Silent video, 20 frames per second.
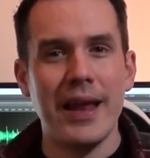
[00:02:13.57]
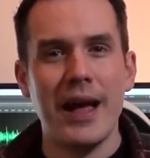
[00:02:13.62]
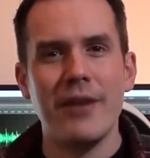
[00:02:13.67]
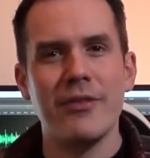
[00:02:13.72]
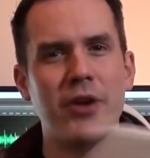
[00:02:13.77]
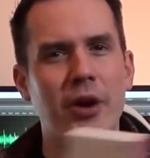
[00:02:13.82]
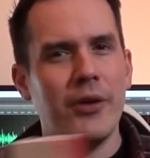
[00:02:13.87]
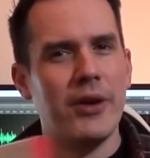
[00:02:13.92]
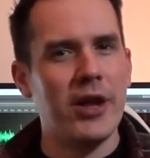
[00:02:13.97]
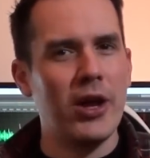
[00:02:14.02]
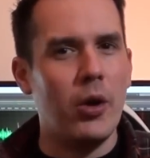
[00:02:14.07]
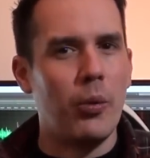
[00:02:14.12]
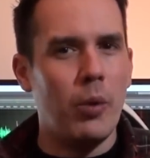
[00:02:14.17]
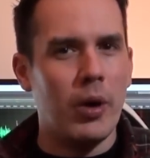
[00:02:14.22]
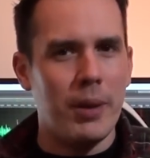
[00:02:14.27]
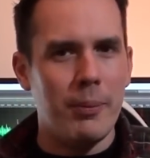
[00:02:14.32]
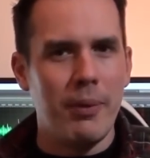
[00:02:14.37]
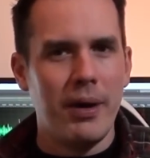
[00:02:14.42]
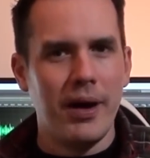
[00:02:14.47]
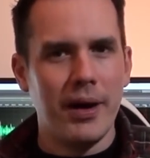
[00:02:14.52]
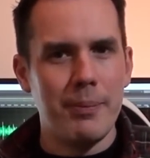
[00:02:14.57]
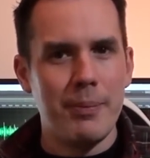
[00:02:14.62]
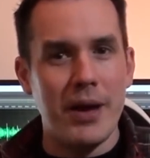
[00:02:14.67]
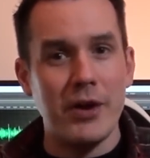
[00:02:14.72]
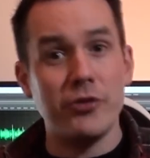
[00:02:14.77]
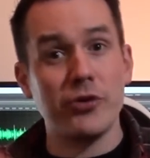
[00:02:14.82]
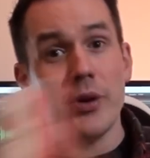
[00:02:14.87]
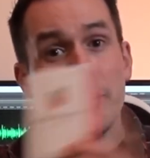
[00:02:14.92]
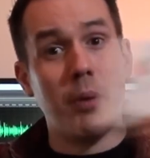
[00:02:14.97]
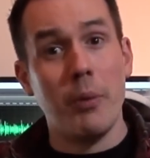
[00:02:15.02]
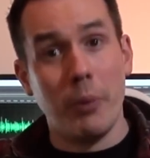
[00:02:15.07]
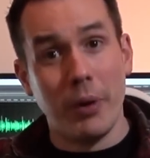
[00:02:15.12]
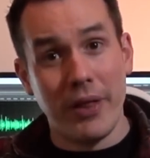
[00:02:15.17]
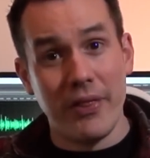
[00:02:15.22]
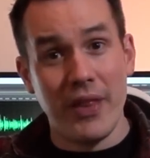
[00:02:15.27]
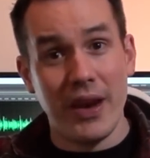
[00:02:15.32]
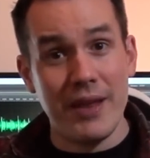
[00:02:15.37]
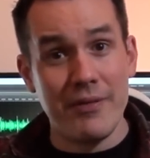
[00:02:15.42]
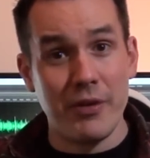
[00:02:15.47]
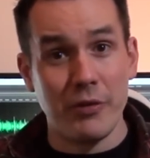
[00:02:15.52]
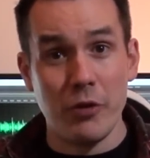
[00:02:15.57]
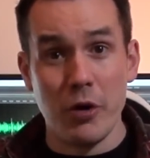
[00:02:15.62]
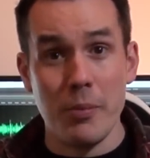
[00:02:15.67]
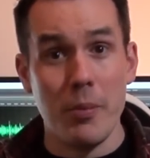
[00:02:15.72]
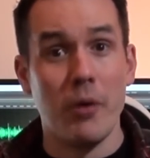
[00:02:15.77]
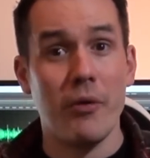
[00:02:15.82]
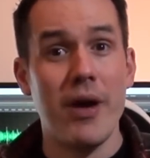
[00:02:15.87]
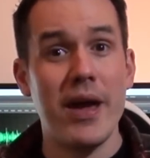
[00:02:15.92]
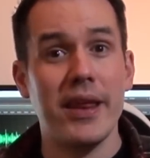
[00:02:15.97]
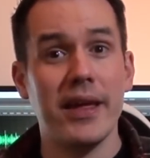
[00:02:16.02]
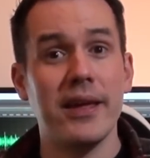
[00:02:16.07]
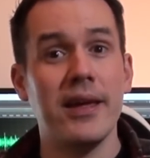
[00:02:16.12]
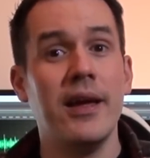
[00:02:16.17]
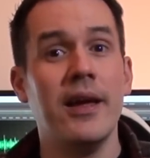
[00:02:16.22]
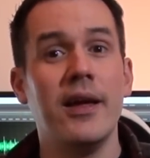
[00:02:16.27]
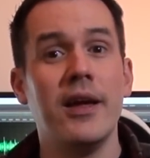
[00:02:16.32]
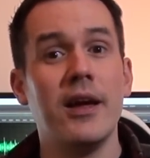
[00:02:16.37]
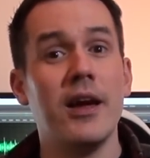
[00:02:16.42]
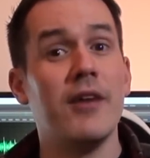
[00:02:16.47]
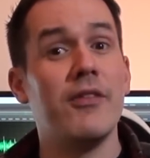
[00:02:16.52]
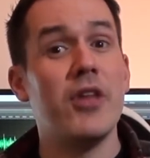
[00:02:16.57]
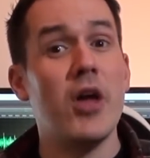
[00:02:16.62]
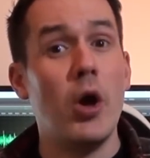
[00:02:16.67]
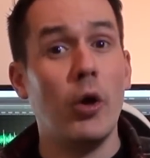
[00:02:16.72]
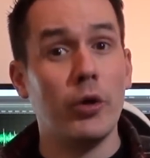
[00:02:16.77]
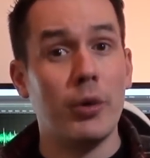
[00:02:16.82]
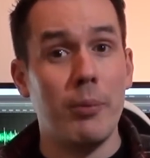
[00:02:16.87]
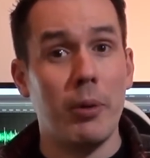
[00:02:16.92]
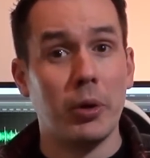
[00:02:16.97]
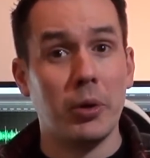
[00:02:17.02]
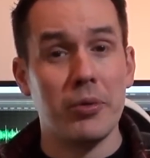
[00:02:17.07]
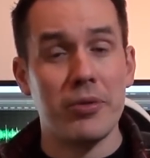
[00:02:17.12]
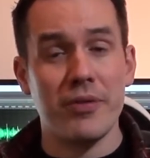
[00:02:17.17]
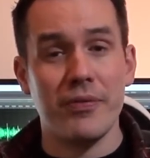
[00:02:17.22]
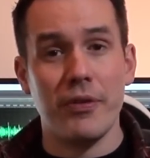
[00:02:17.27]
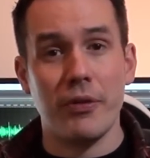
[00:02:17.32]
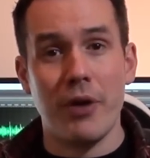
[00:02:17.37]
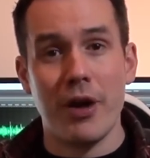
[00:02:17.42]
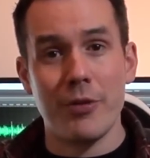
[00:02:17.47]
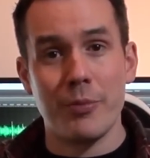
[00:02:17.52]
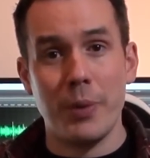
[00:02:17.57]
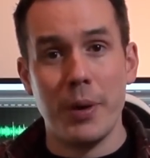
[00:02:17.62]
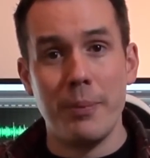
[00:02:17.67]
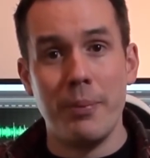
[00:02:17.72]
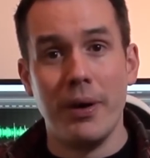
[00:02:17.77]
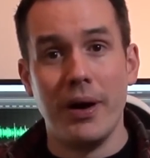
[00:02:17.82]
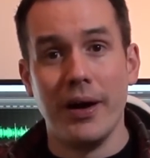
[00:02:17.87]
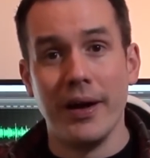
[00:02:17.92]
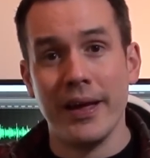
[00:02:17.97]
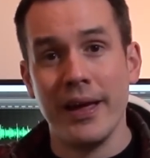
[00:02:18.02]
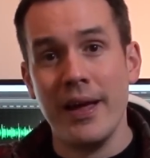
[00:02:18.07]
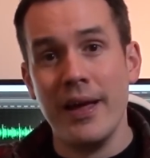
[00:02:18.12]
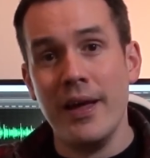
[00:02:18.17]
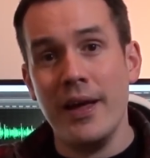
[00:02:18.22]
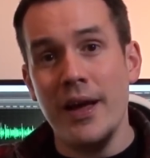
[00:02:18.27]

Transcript: Now I've currently got one in my bedroom and one in the living room already of the older models of the Raspberry Pi.